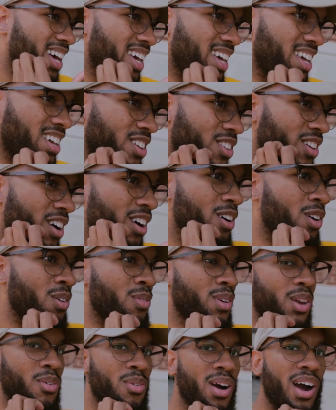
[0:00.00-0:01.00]
And you know, I don't
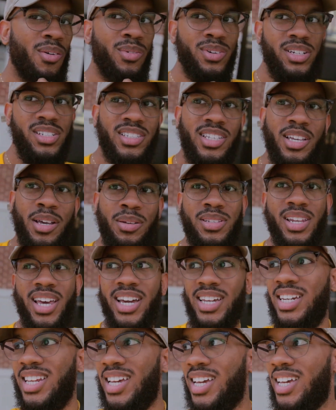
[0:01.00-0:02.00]
really rock with the steps
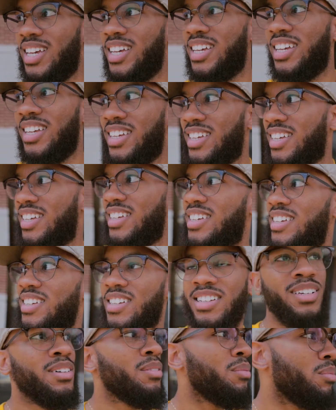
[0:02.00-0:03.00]
like
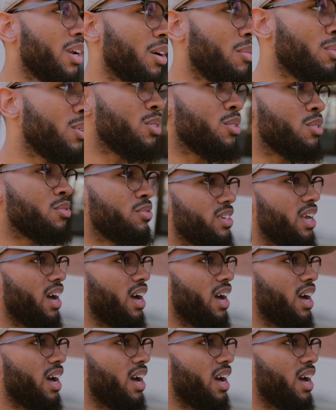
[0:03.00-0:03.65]
that. But I'm gonna do it for